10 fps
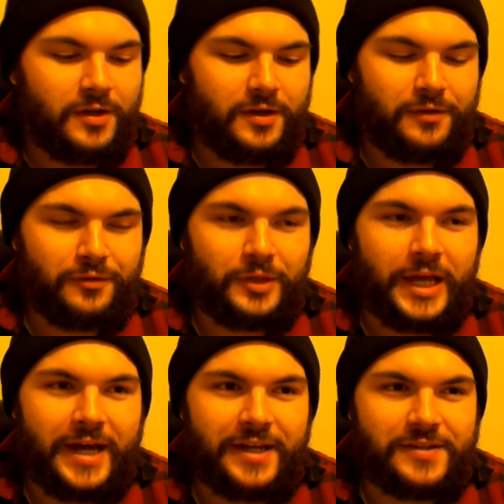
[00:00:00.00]
If you
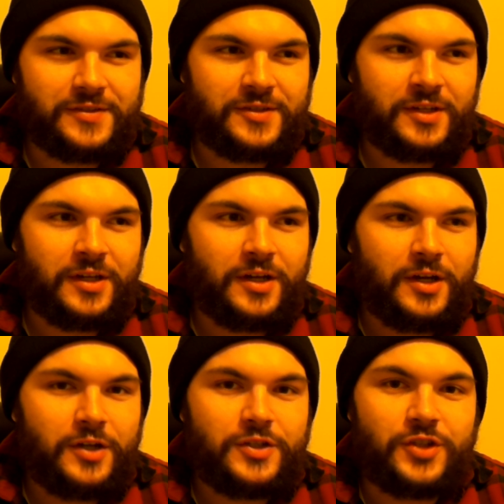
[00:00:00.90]
guys
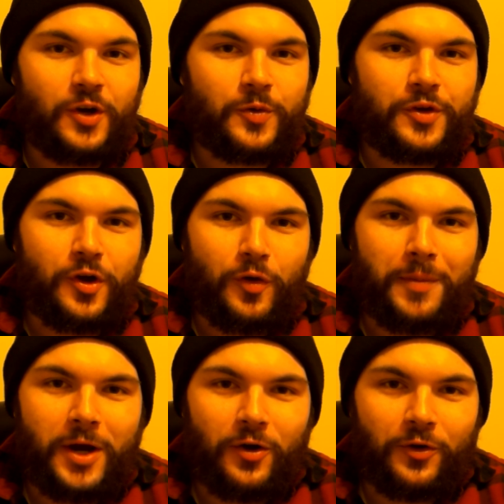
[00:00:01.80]
don't know
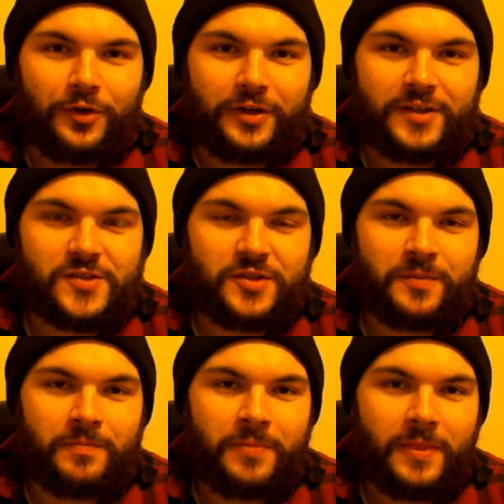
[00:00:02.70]
about lookism,